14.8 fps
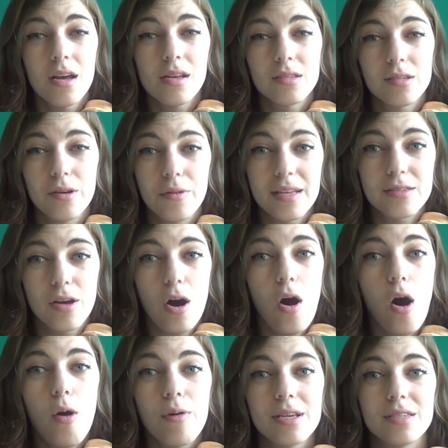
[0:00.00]
So that's
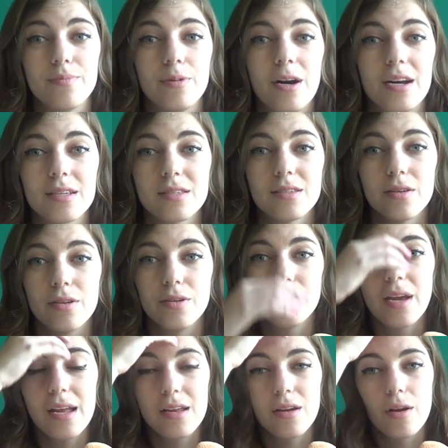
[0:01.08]
always a plus. So you
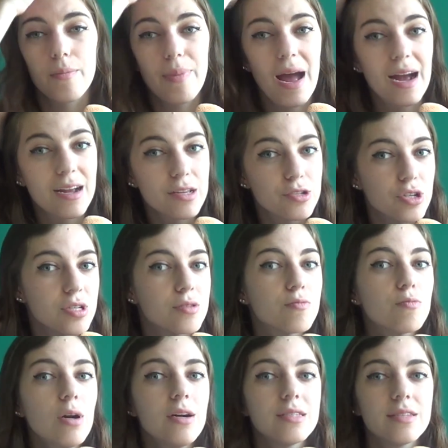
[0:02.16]
get your packages
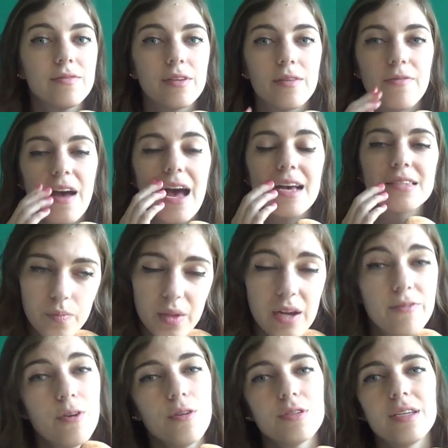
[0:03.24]
relatively fast.
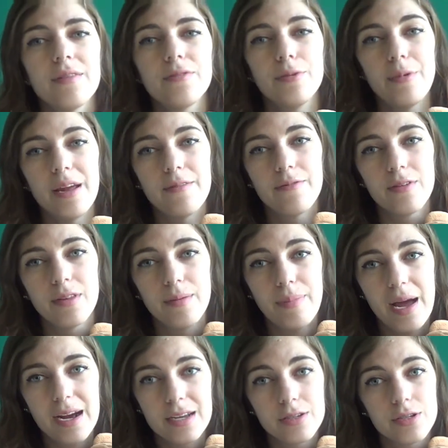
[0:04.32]
Of course you have to wait for the
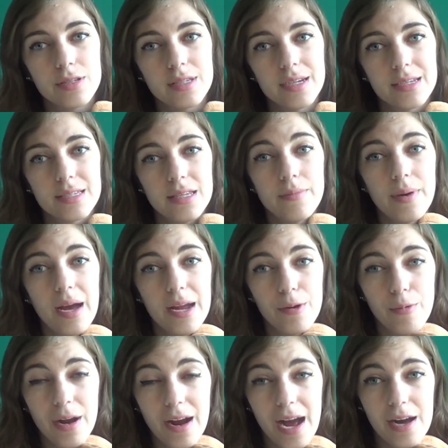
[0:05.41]
packages to get to the Buyee
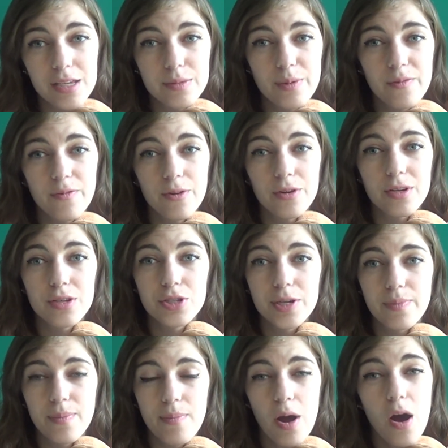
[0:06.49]
warehouse before you can
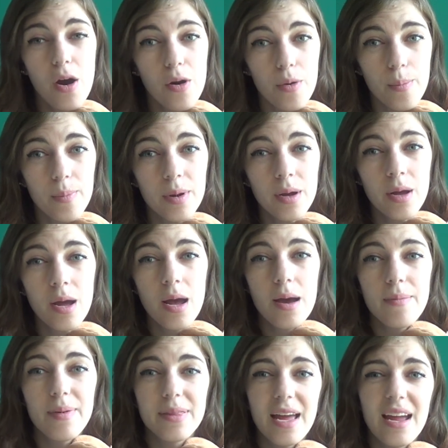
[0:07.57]
ship them home,
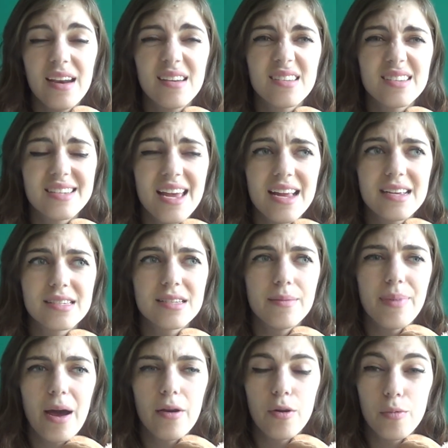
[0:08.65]
but that takes
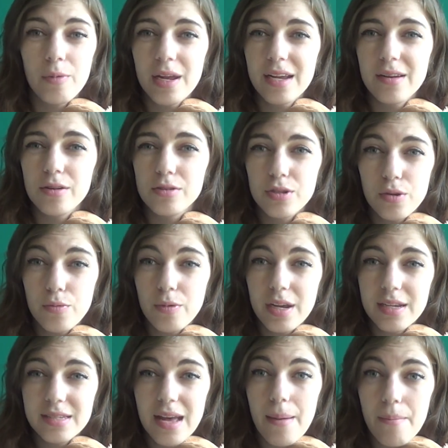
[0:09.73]
about a week or 2
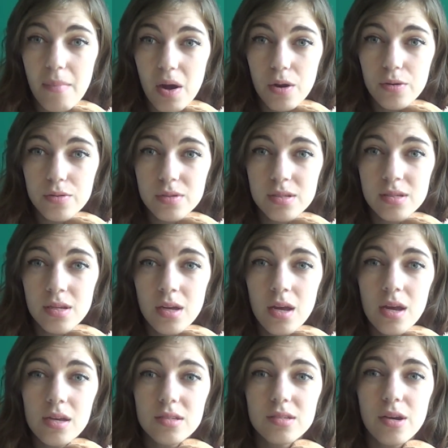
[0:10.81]
weeks at most.
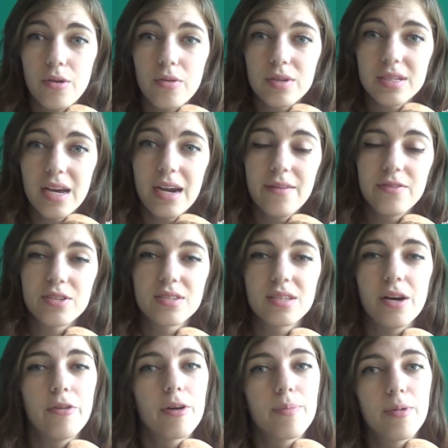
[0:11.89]
So it's kind of a
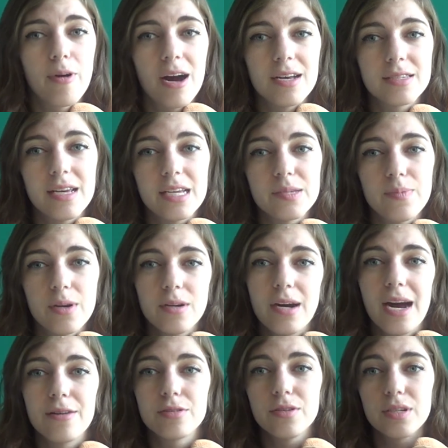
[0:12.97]
slower process, but it
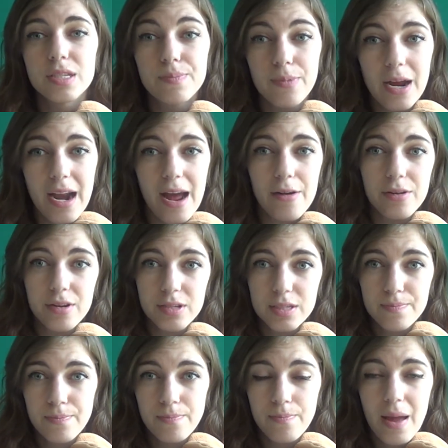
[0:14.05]
allows you to spread out your
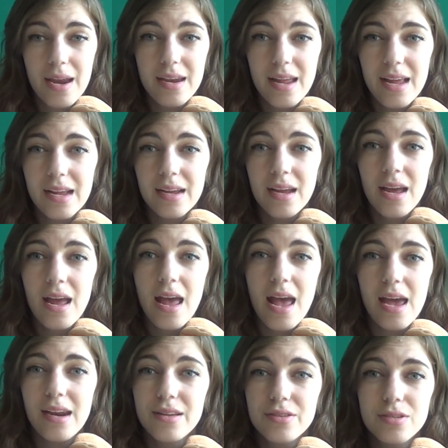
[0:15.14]
spending,
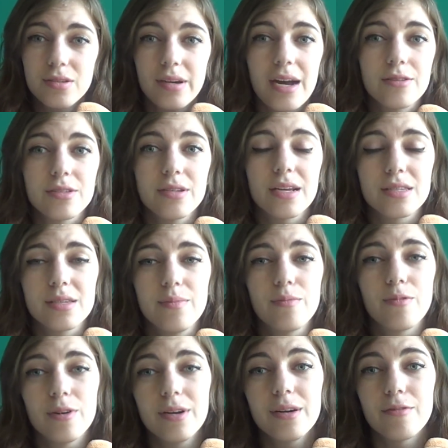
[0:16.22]
and it just allows you to get some
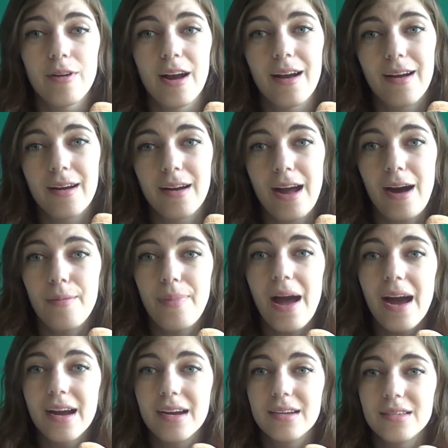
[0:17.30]
really rare
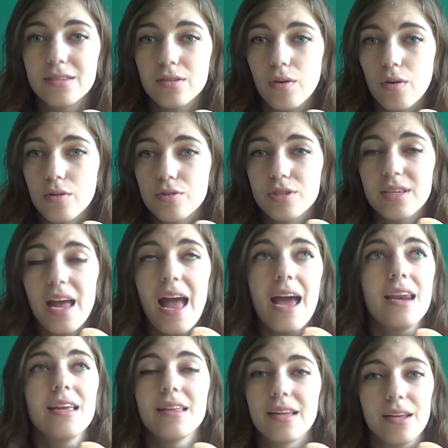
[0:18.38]
alpacas or just
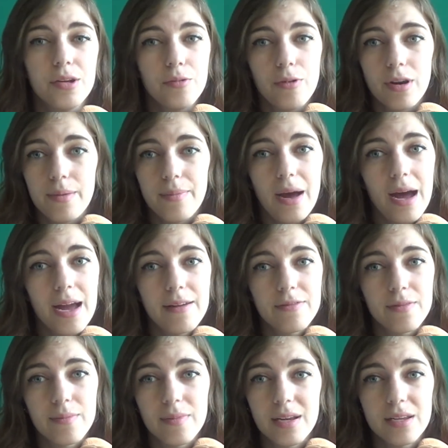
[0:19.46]
anything you want to buy
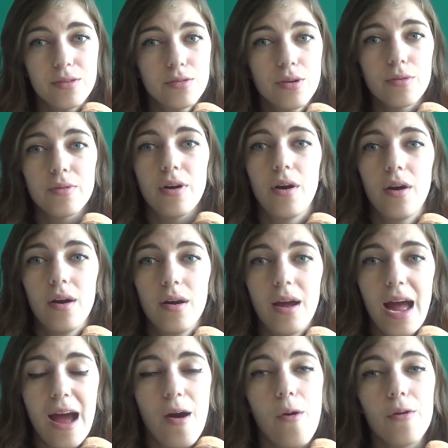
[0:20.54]
from it. You don't
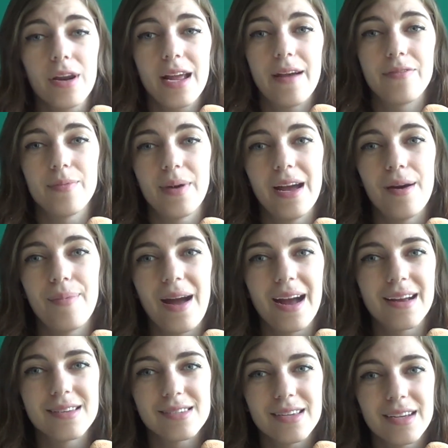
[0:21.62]
only have to buy
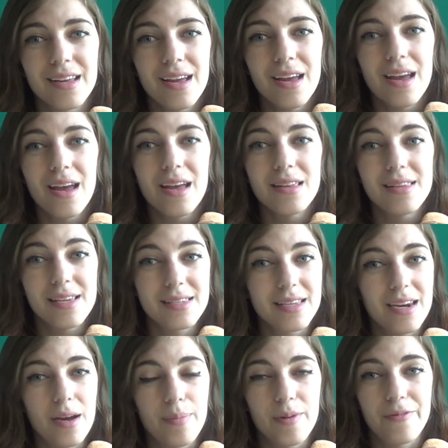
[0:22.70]
alpacas. Like, this
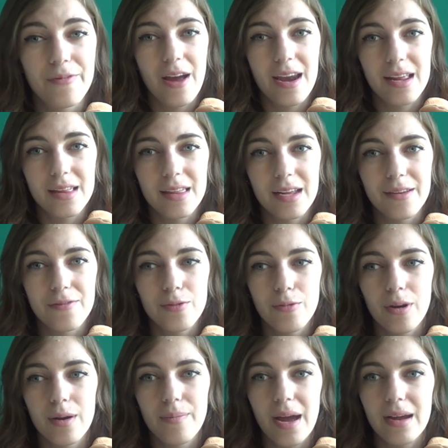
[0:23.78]
can help anything. If you
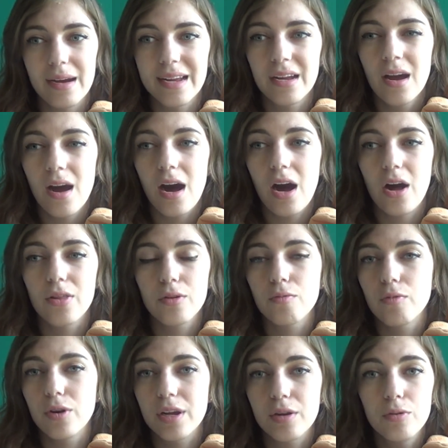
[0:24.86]
want to buy like other
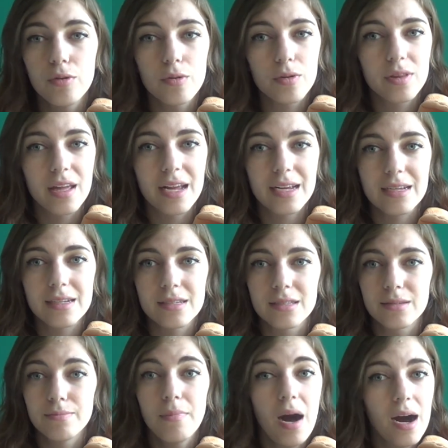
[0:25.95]
really cool
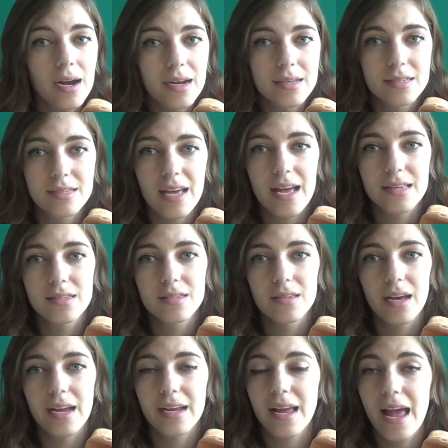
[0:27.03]
things, manga sets,
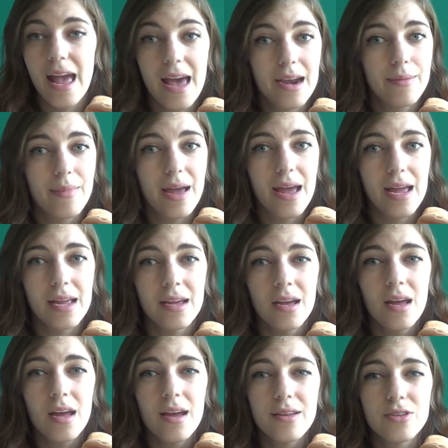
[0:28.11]
like anime,
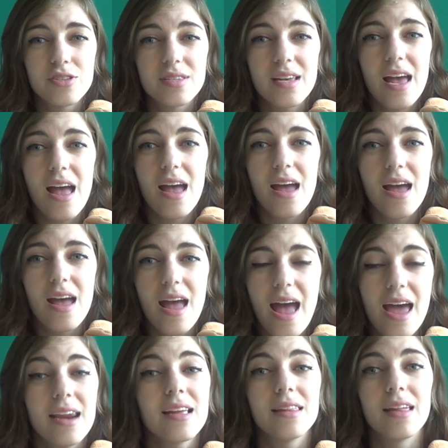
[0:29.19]
just
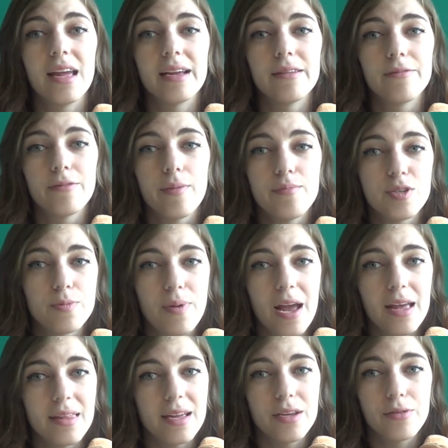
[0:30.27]
anything from
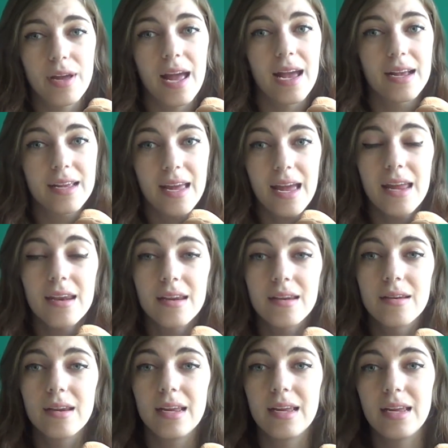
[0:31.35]
Japan that you can't get
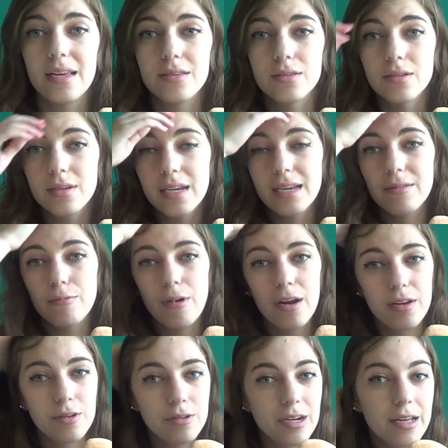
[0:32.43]
easily where
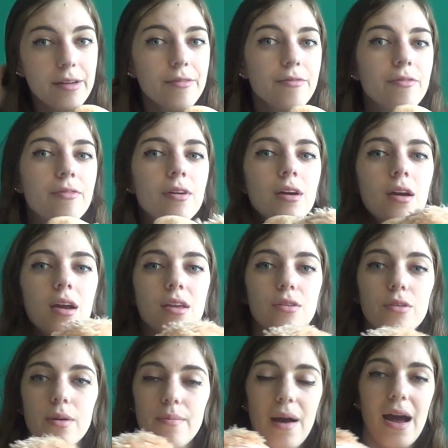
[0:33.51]
you live,
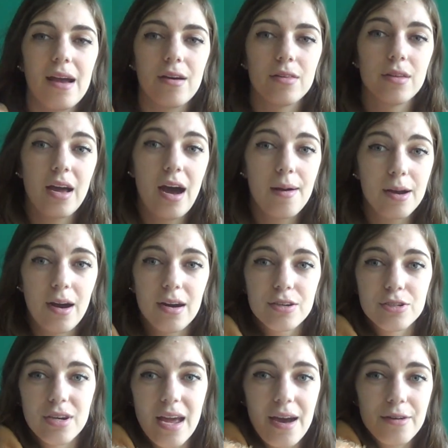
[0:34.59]
you can buy on the
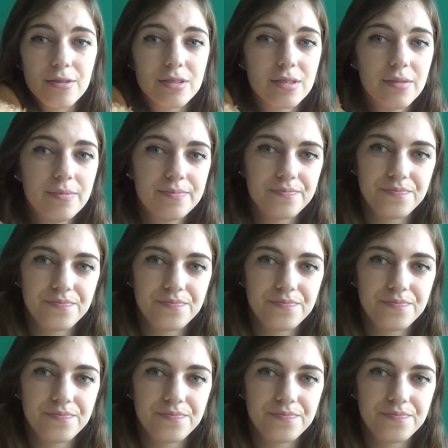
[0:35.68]
auction house.